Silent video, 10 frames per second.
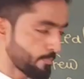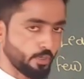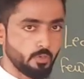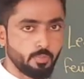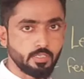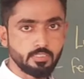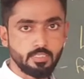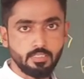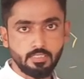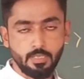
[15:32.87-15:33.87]
important
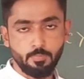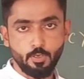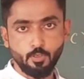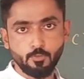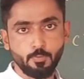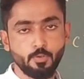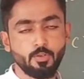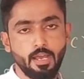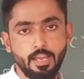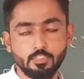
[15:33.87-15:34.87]
functions. They produce
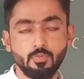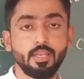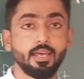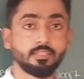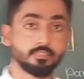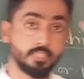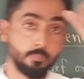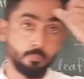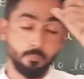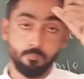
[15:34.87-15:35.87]
food as well as
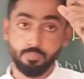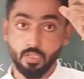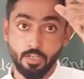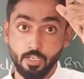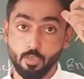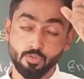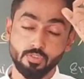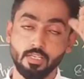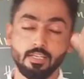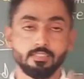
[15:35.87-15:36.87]
they reduce
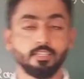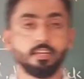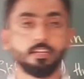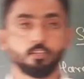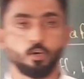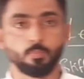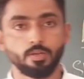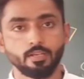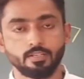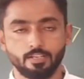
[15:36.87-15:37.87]
the rate of
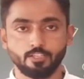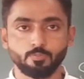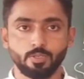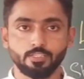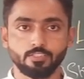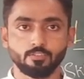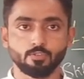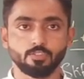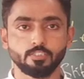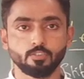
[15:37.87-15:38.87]
transpiration.
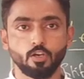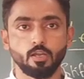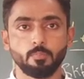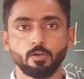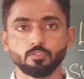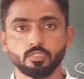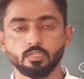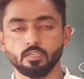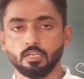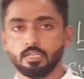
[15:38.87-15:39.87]
So this is all about
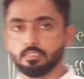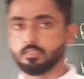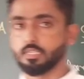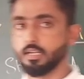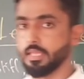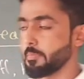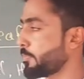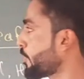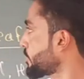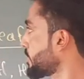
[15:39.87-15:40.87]
the third
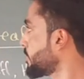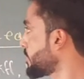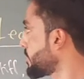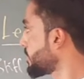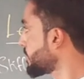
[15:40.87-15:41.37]
important